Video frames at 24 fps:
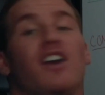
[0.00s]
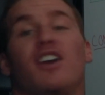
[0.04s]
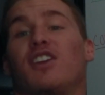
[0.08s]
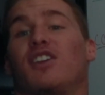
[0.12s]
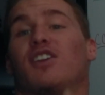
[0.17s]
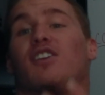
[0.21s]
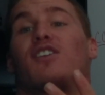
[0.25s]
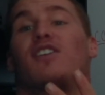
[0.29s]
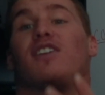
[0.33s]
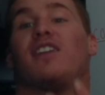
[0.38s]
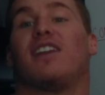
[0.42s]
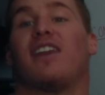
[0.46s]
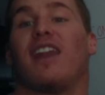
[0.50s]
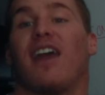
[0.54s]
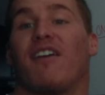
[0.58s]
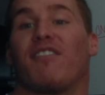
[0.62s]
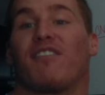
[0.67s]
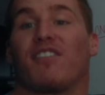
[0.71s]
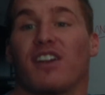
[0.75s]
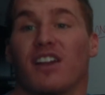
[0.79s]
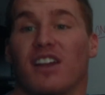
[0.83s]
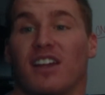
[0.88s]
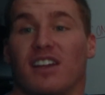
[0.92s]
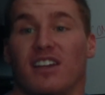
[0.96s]
You're
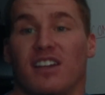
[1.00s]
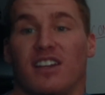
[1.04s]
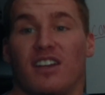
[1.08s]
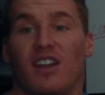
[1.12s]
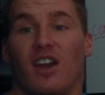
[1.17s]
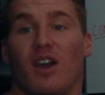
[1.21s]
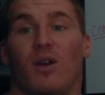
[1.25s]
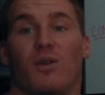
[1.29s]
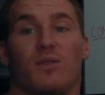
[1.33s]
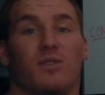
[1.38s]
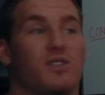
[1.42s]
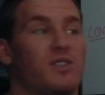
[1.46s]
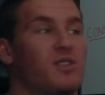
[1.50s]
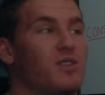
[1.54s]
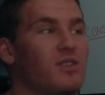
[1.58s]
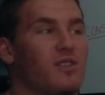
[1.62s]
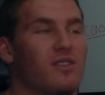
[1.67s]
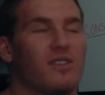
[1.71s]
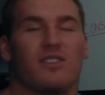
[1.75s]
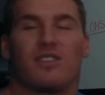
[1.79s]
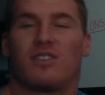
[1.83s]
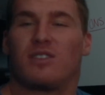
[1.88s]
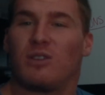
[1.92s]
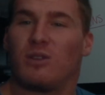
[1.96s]
never going to know,
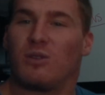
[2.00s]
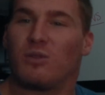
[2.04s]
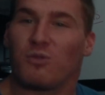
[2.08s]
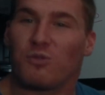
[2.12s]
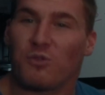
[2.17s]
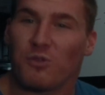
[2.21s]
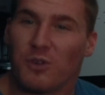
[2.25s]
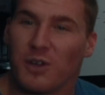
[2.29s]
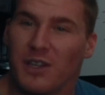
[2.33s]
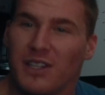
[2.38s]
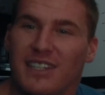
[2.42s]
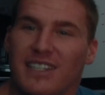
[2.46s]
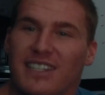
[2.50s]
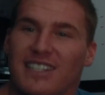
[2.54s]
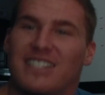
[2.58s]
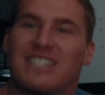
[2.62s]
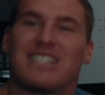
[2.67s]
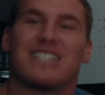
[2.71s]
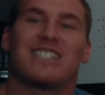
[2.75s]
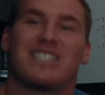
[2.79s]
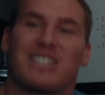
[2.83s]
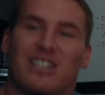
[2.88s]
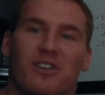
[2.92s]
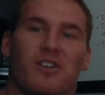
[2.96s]
do you really
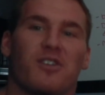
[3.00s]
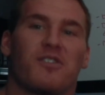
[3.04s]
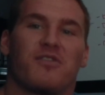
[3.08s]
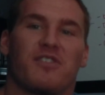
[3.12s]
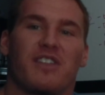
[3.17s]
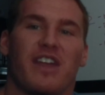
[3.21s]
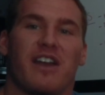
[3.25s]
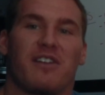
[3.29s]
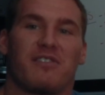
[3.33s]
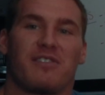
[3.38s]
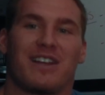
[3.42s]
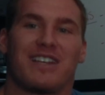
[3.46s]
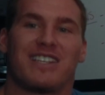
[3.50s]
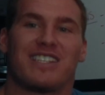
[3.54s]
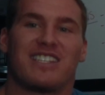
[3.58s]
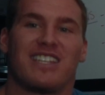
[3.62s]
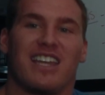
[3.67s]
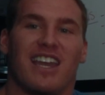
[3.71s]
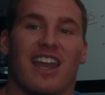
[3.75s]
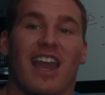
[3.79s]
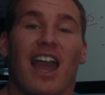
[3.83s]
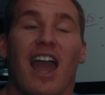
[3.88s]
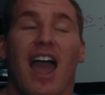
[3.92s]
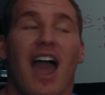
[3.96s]
deserve that rest
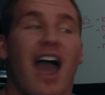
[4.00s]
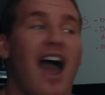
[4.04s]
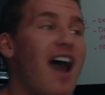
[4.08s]
day?